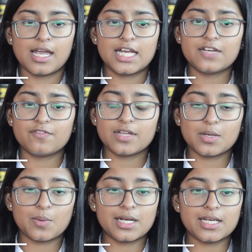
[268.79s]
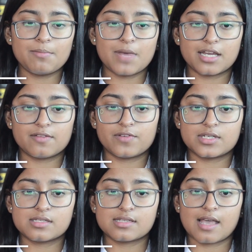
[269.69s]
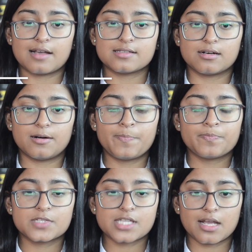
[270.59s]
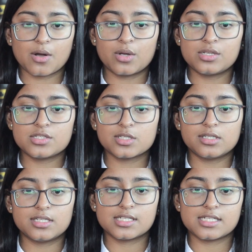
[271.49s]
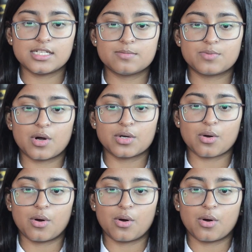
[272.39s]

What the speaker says: It frequently manifests as a psychological disease brought